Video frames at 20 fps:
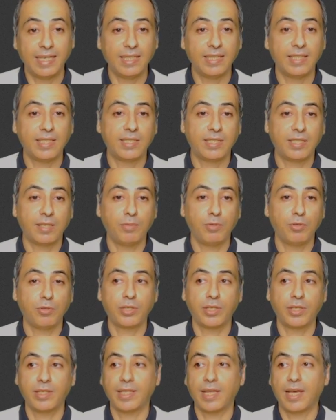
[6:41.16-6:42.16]

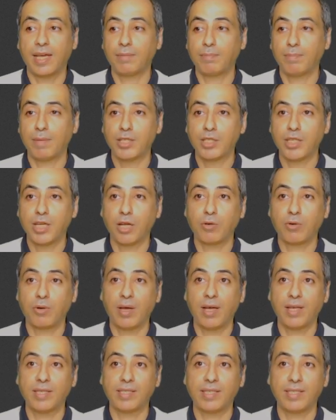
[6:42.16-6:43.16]
distribution that Manjaro
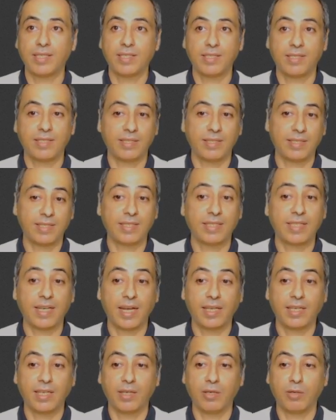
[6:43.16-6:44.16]
has is
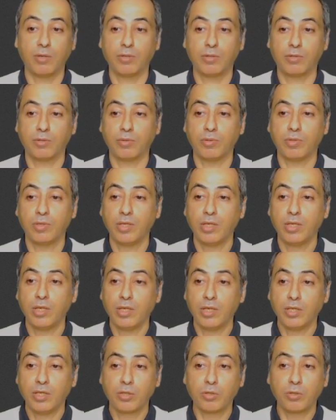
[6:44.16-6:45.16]
striking also.
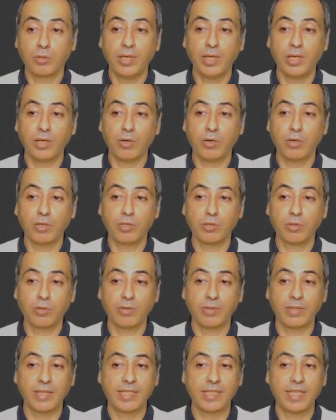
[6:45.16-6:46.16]
So here
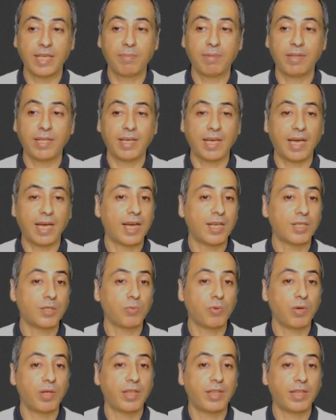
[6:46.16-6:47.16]
also the same thing as
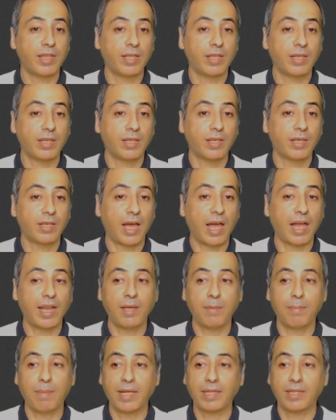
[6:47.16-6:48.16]
with
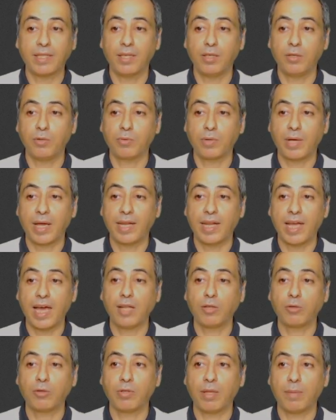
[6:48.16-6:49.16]
any Mate, you can
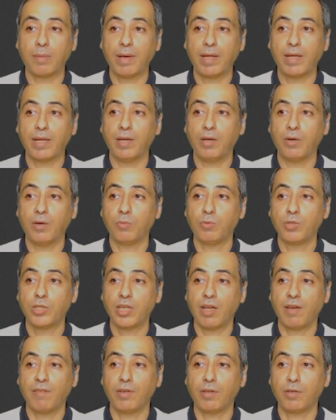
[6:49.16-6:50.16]
add to the panel
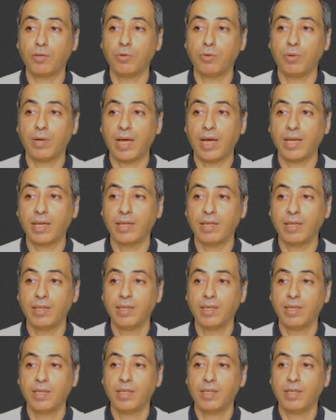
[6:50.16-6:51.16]
whichever you like.
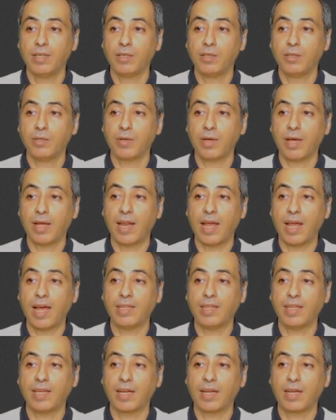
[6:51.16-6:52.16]
You can
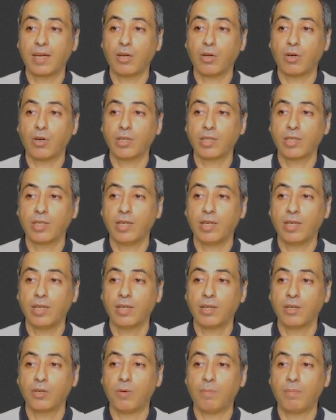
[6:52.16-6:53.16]
add the clock,
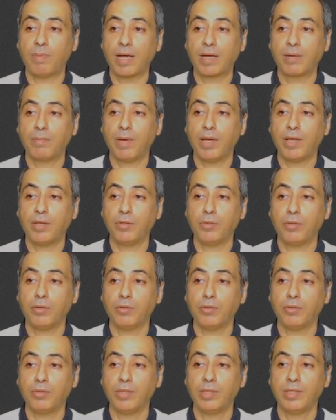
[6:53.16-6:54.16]
compact
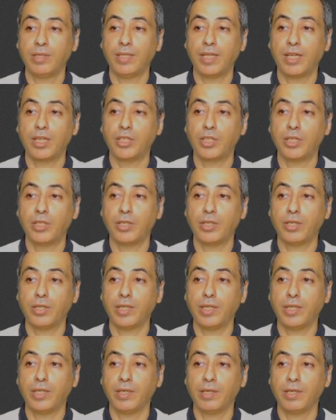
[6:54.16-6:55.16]
menu,
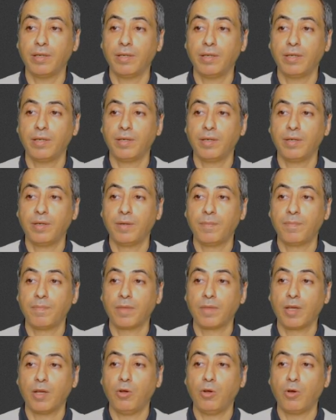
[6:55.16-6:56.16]
dictionary,
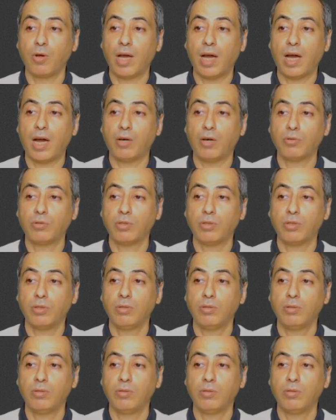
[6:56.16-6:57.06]
logout,